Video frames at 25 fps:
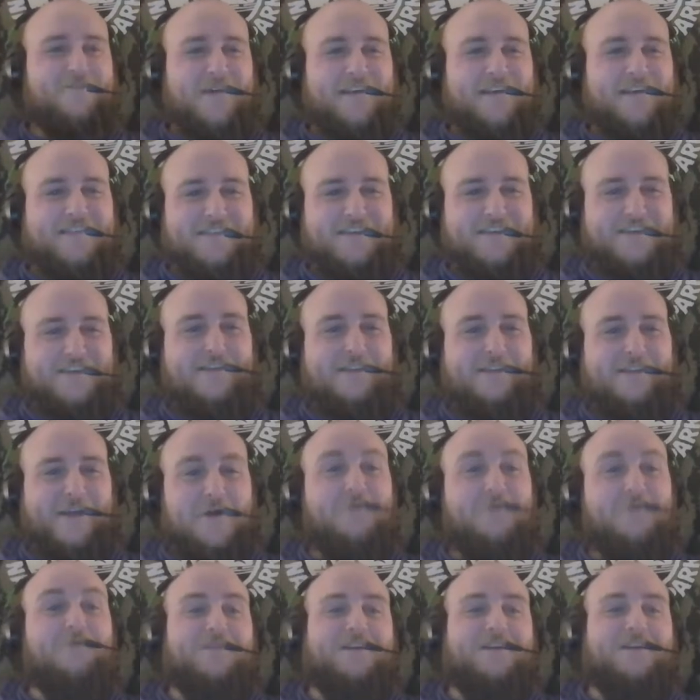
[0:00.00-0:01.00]
basically
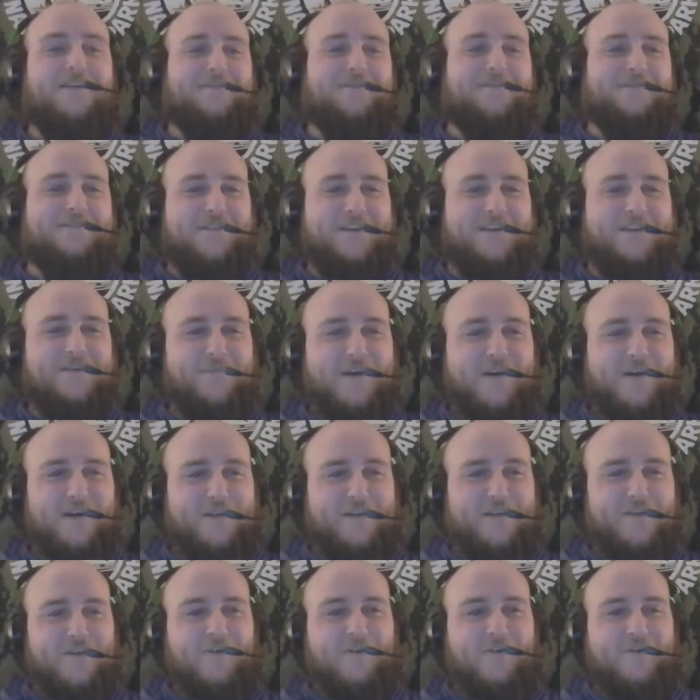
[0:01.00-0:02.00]
loan given to them by
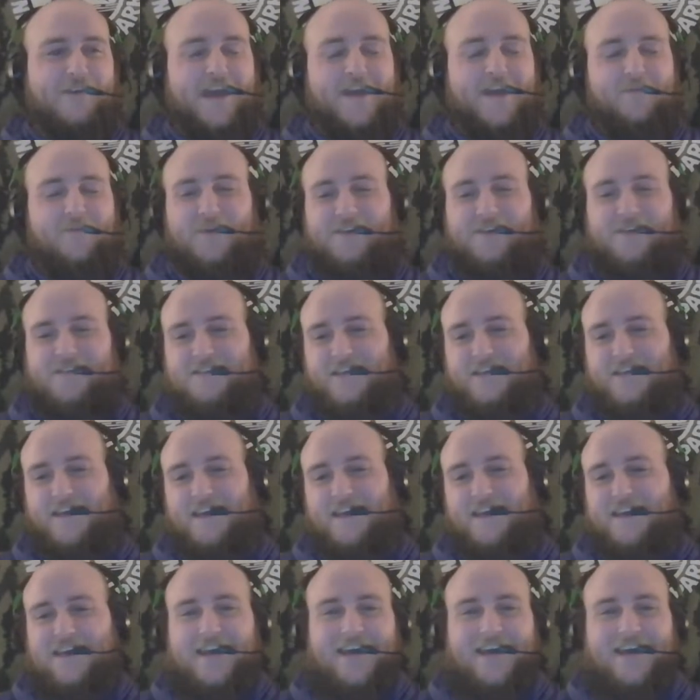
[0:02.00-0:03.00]
their own campus.
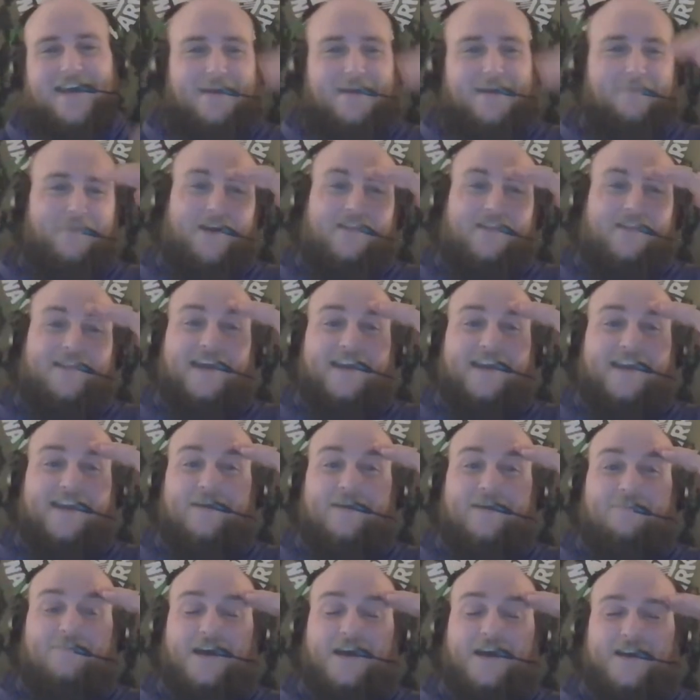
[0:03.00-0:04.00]
And I bring that
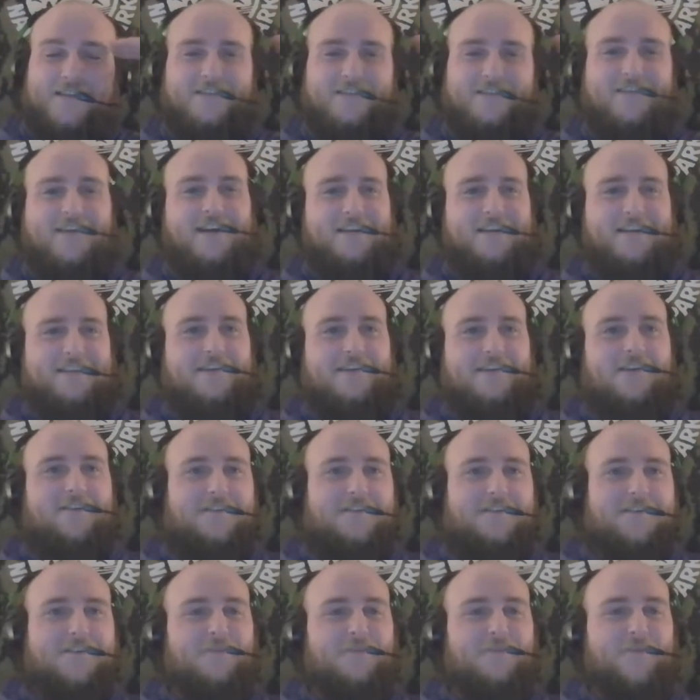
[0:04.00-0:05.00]
up not to kind of
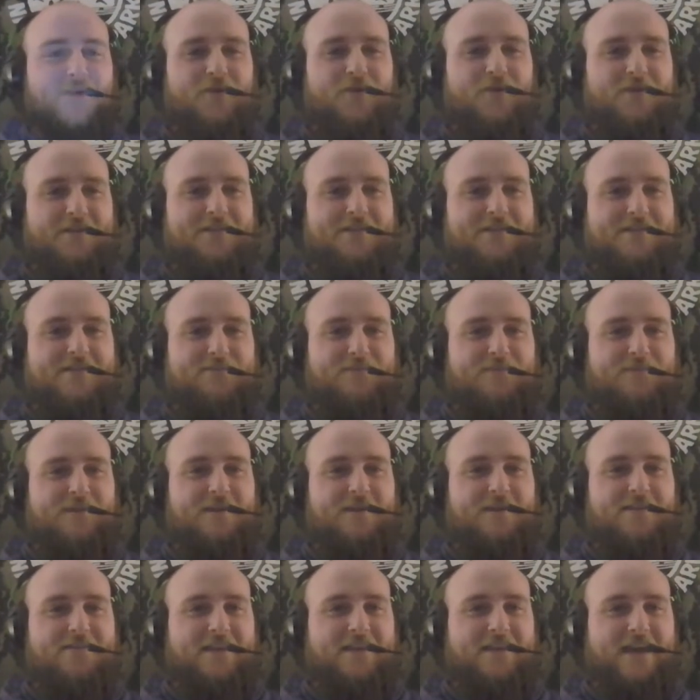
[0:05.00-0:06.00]
dunk on the Bruins
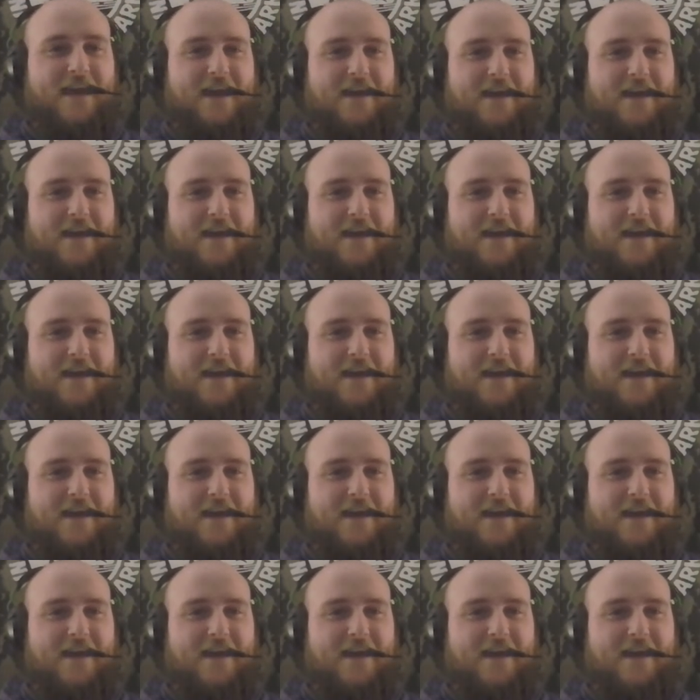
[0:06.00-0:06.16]
because they